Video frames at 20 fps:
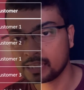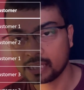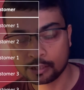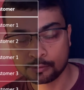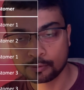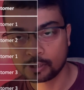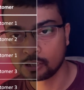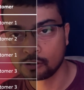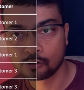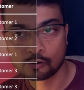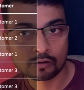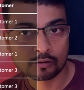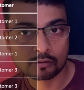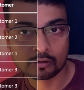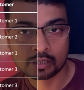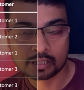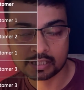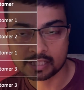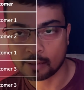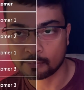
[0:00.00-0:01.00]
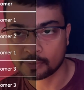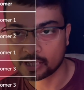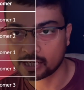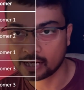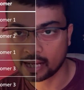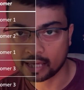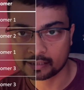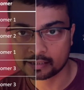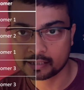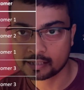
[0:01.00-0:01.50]
will look something
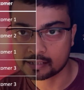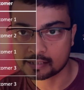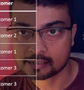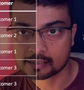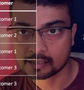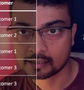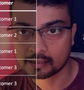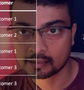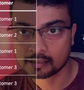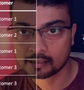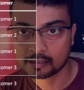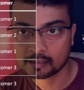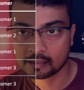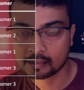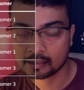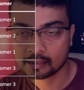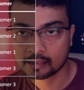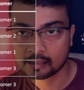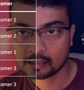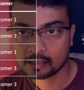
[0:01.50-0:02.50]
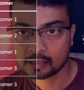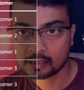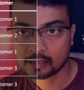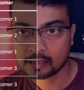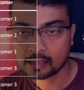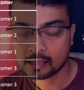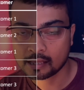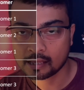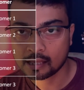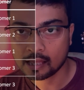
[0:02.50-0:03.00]
like this.
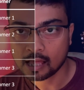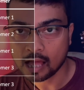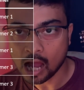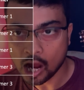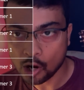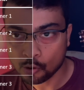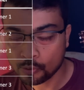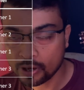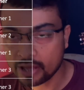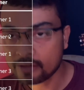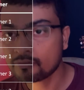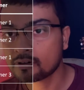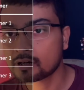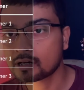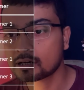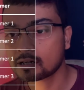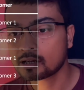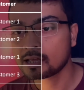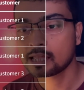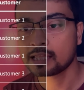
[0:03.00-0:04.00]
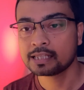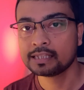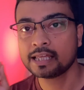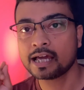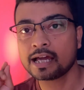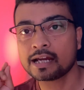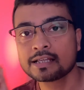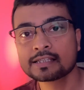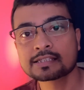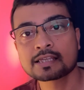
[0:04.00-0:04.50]
However, there
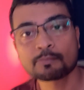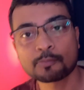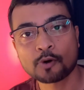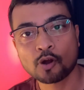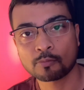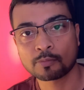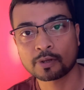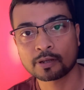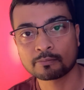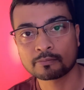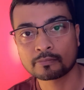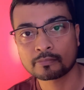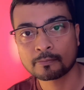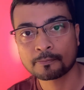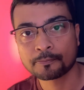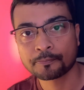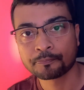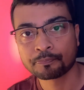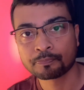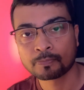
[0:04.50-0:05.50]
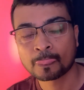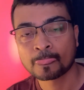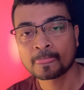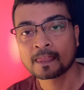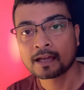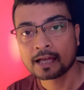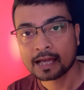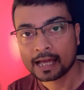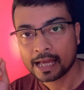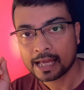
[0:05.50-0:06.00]
is a problem.
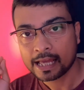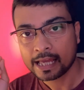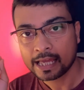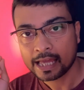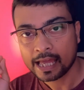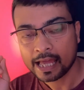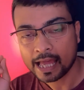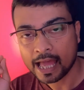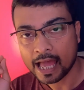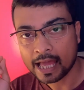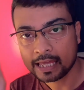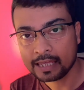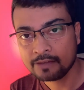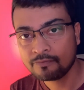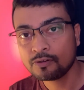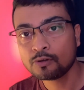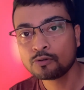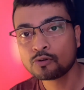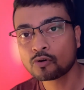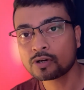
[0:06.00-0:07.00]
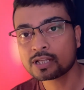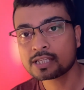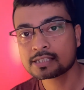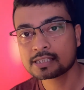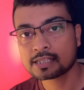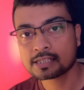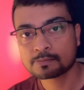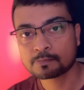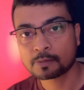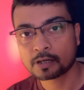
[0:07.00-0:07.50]
If you notice this
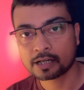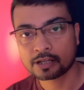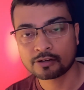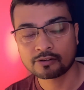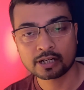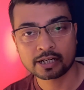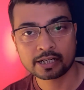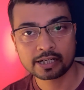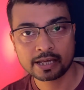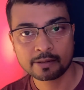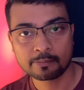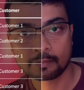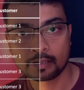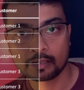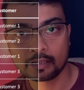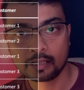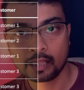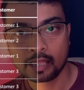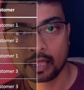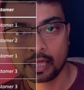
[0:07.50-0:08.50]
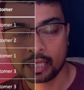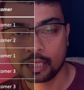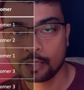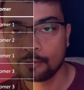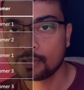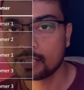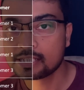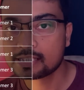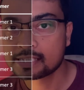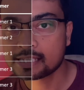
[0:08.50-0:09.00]
particular table, you will see